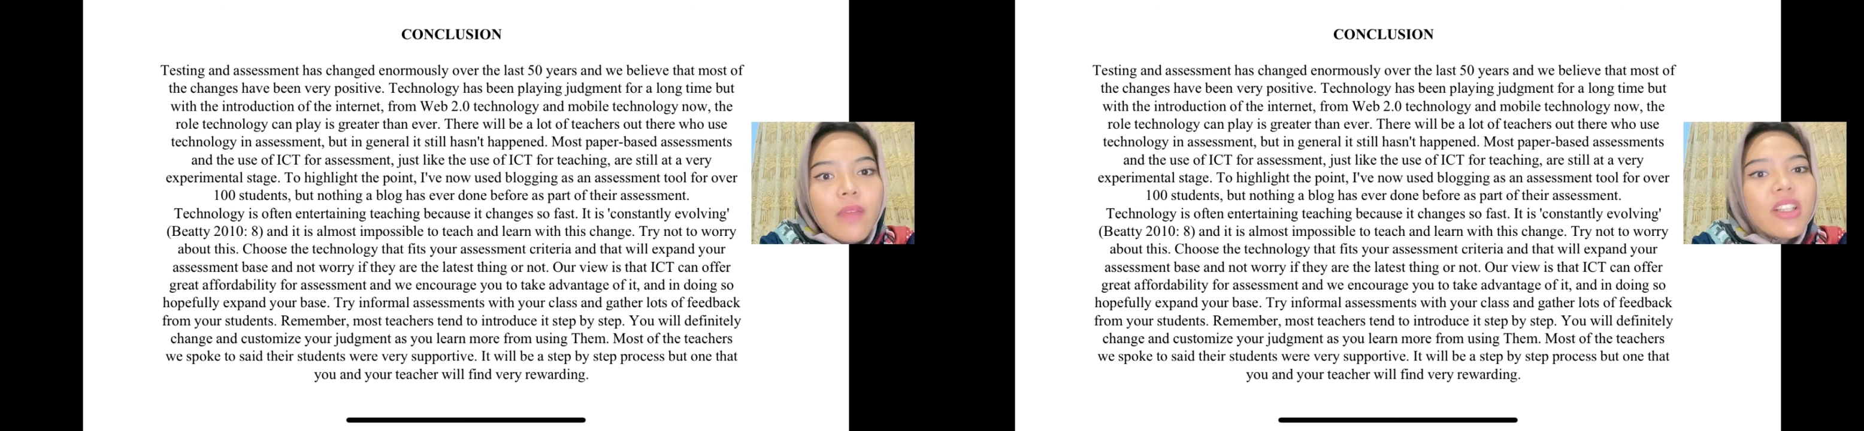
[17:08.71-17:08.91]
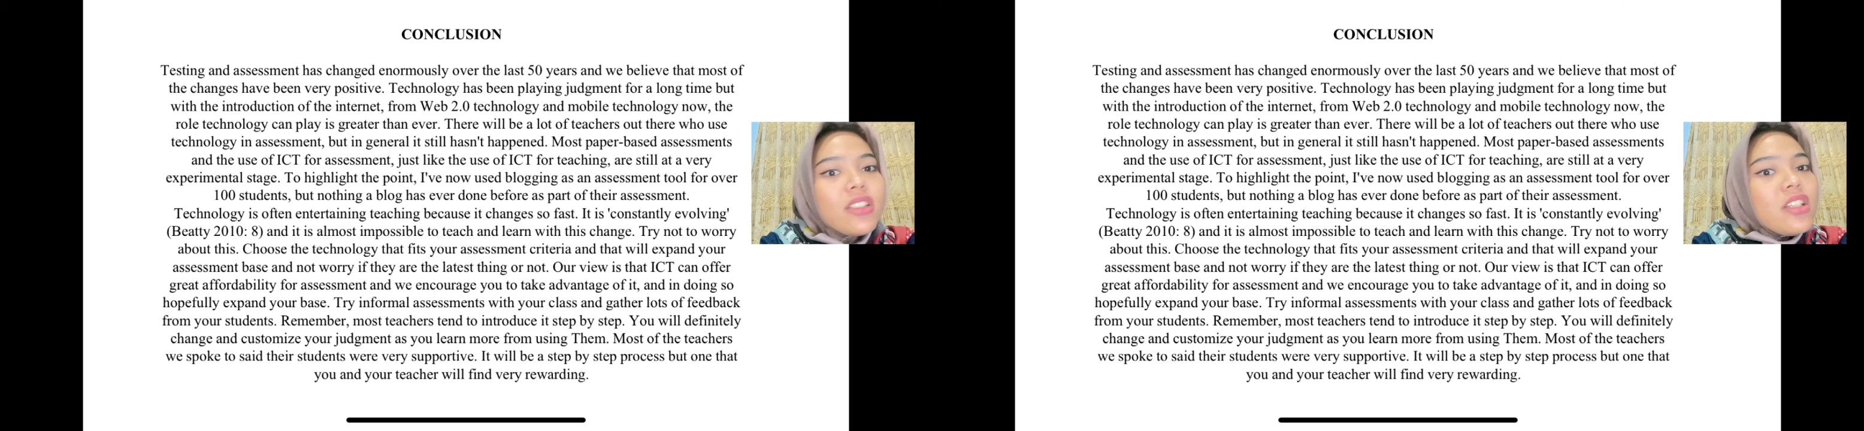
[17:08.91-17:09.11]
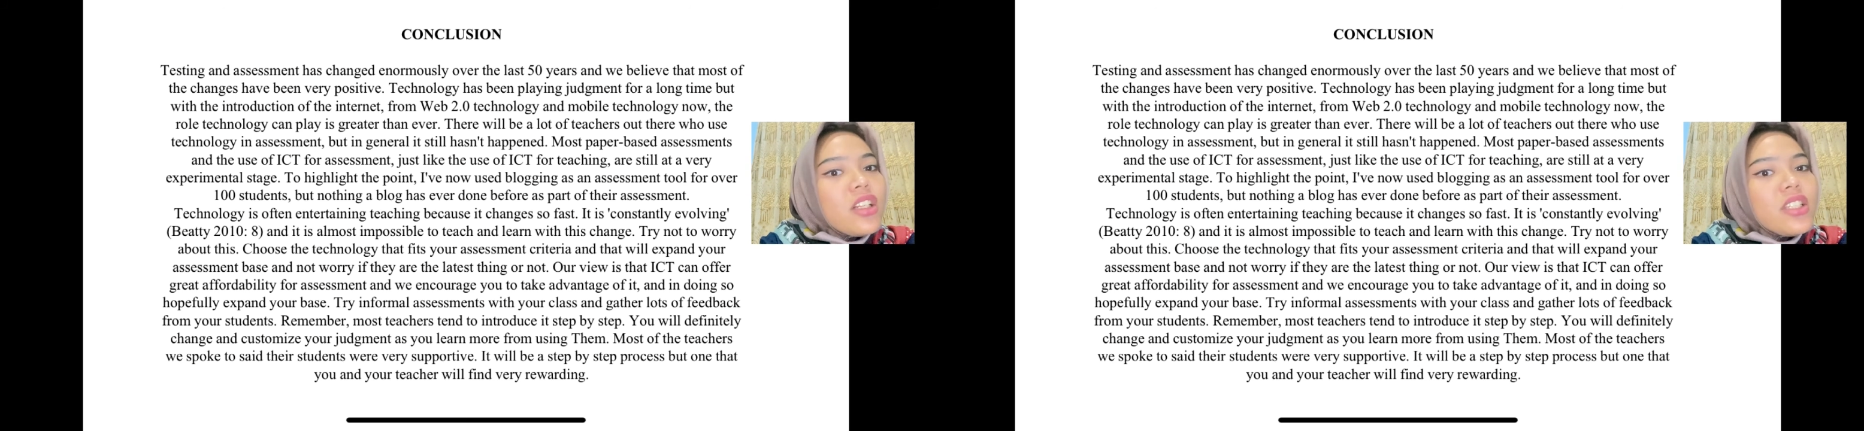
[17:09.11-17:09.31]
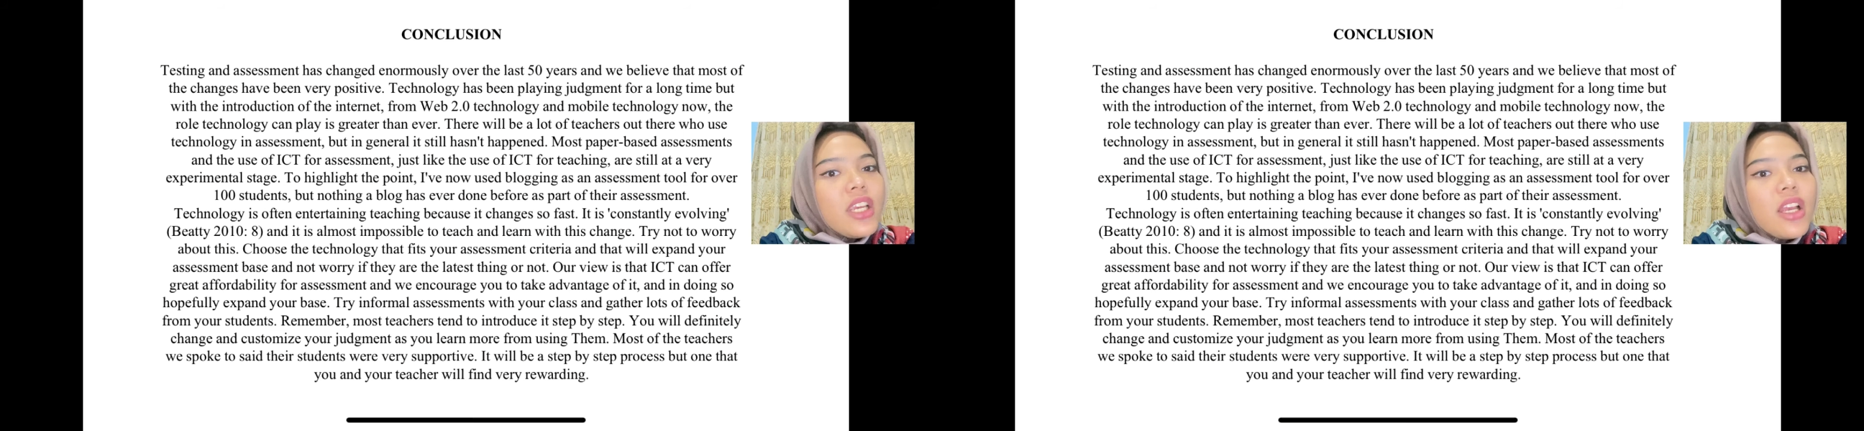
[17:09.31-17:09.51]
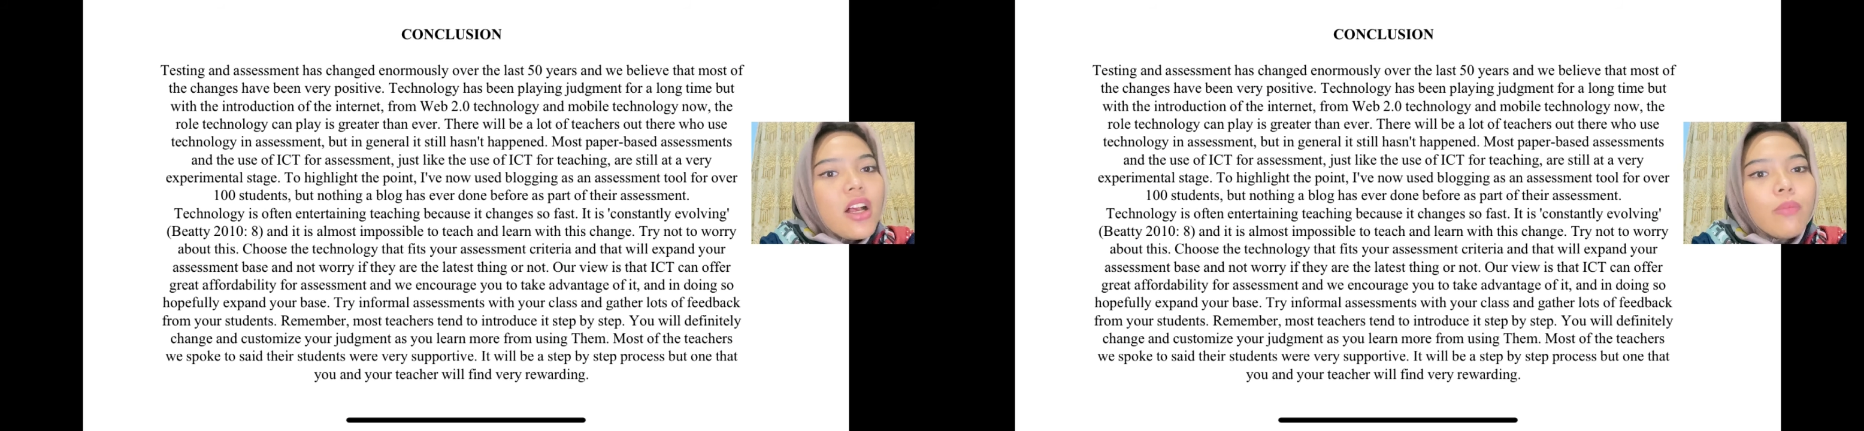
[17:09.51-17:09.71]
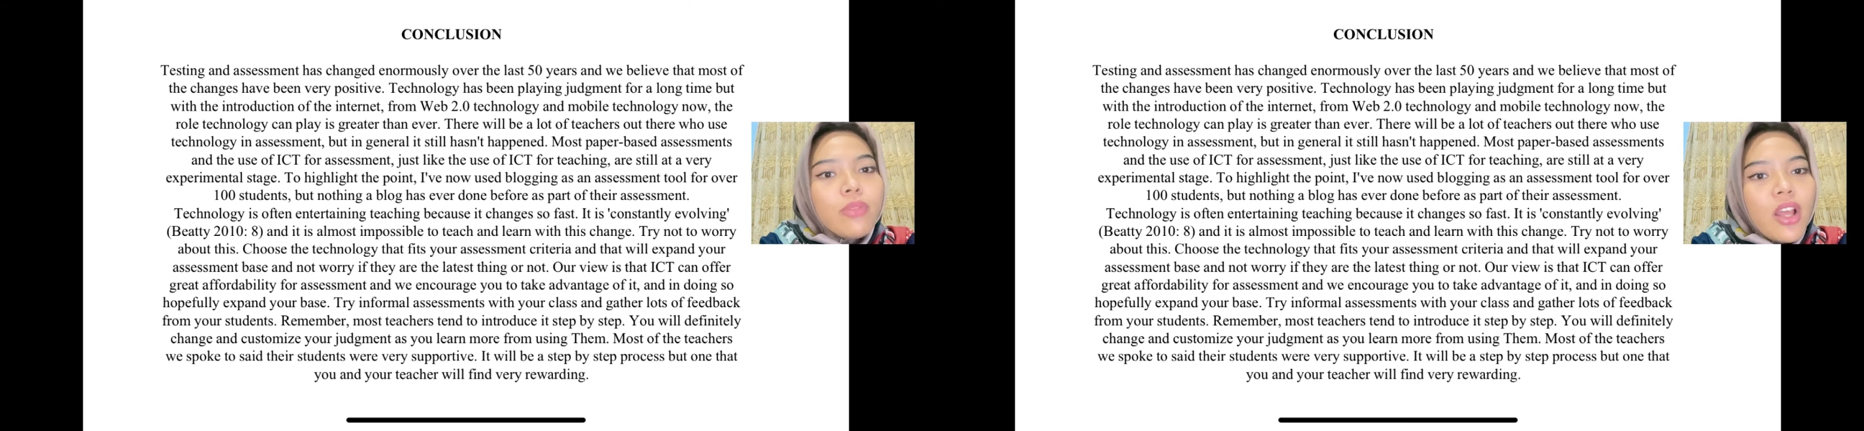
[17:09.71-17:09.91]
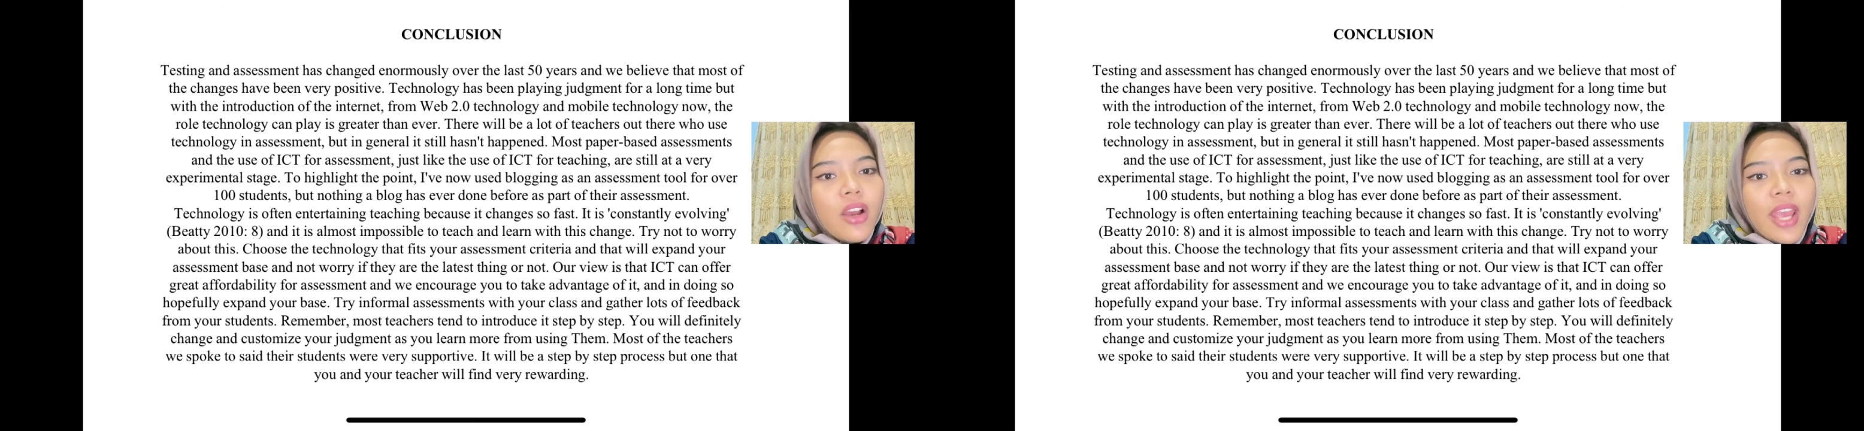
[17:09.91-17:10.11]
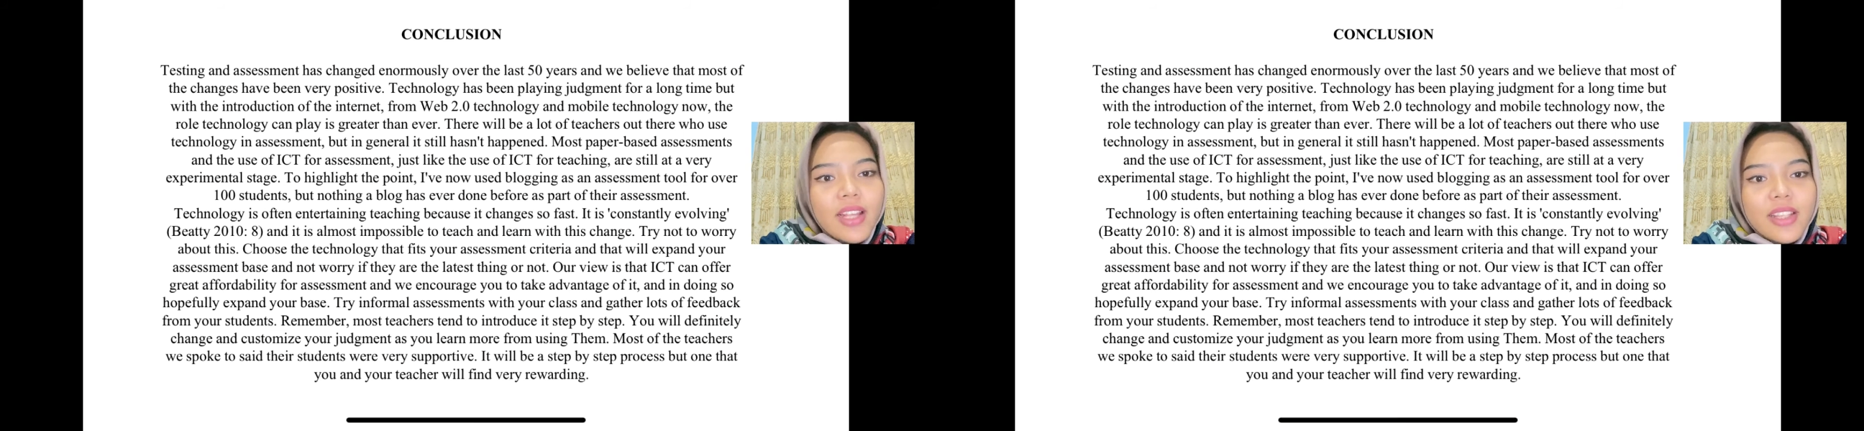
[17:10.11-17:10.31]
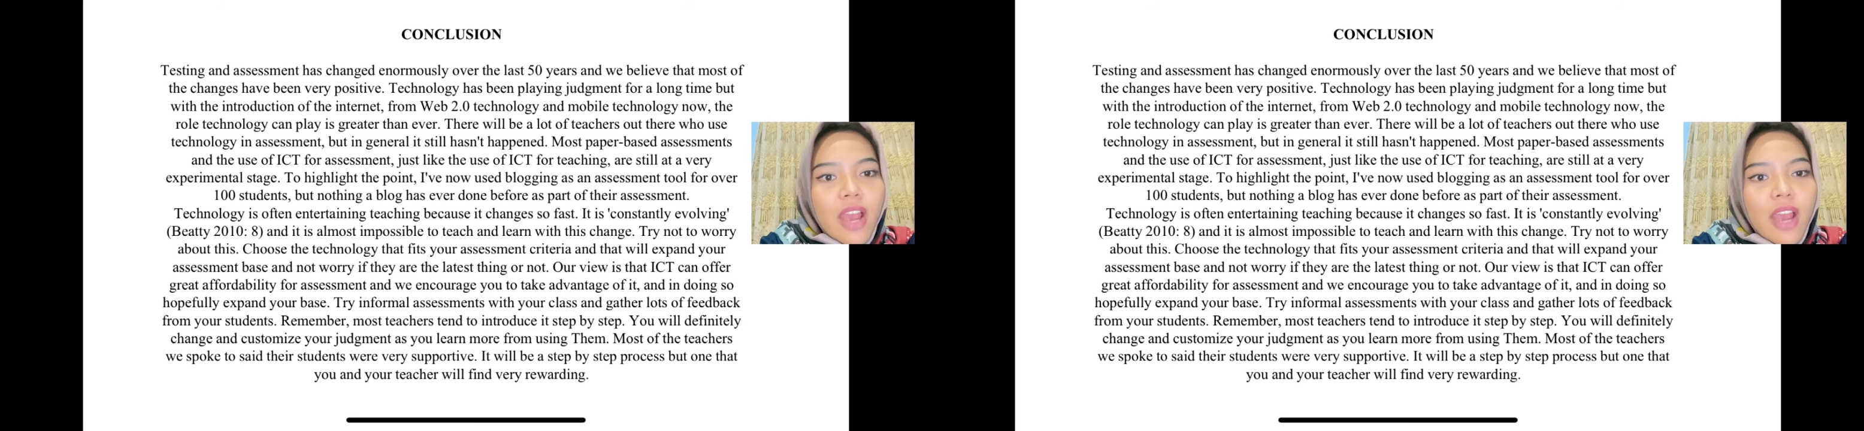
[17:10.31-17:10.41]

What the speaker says: but nothing a blog has